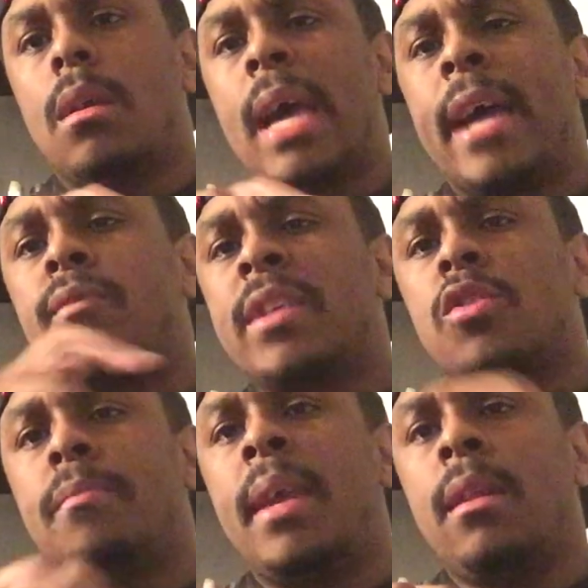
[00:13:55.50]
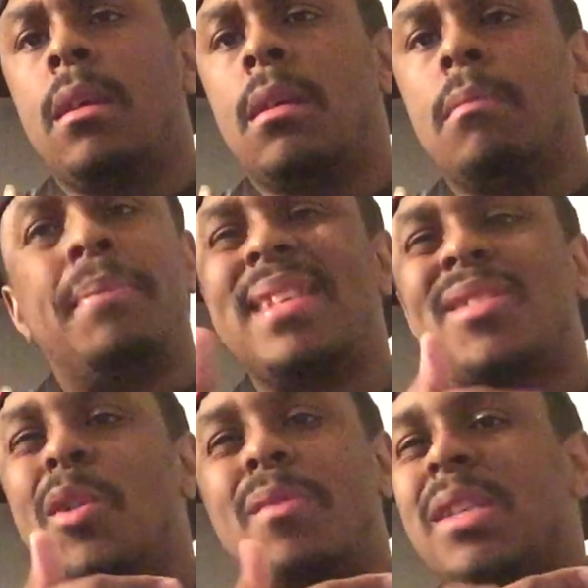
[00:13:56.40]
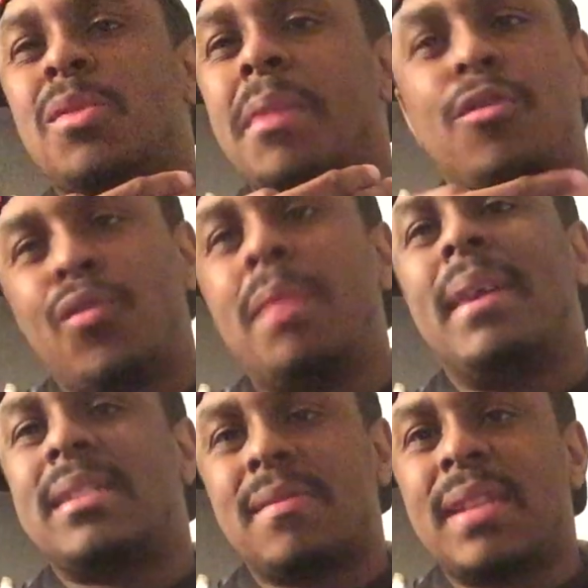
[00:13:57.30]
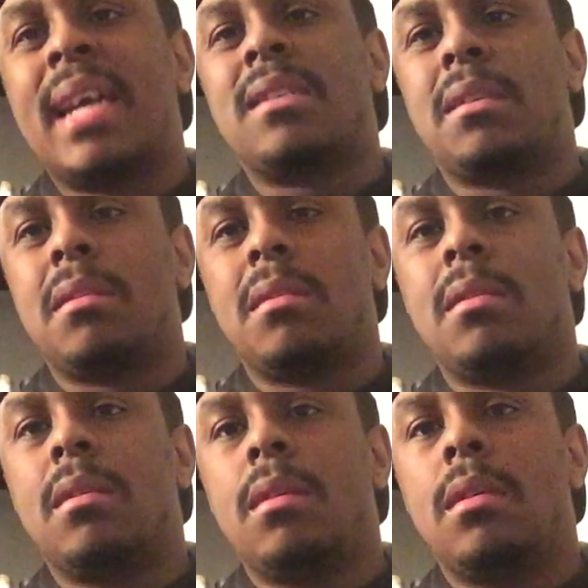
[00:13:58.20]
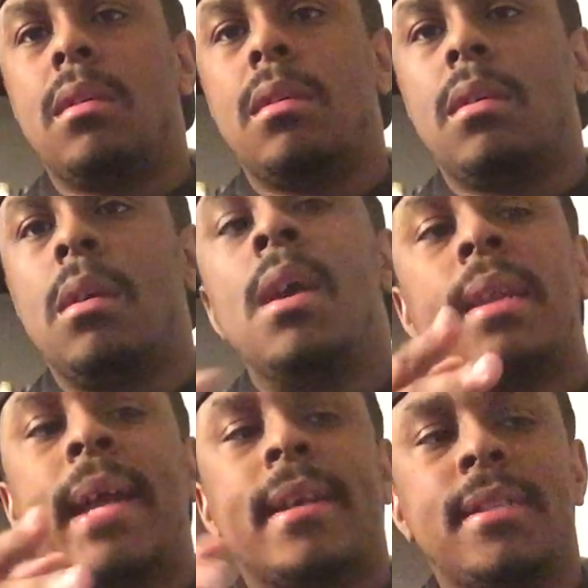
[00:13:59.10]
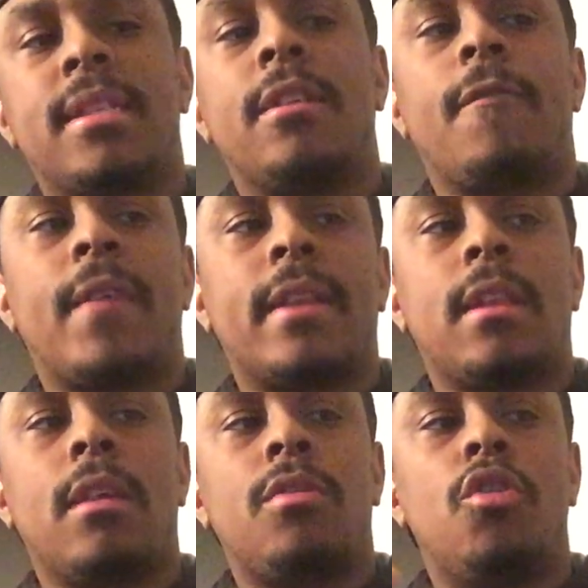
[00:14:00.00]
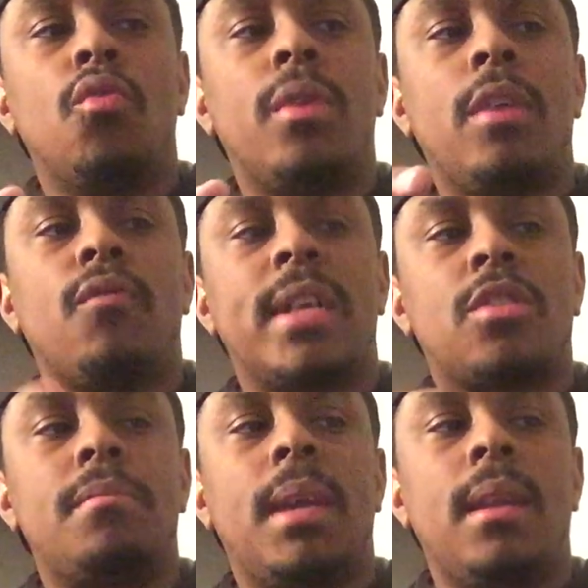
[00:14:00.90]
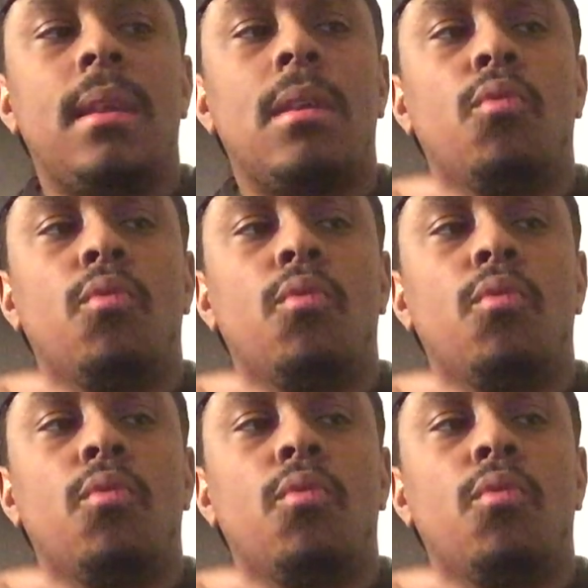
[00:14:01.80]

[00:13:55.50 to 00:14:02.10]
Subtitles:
at WrestleMania. Basically a WrestleMania rematch of last year. Now, considering the fact they're doing WrestleMania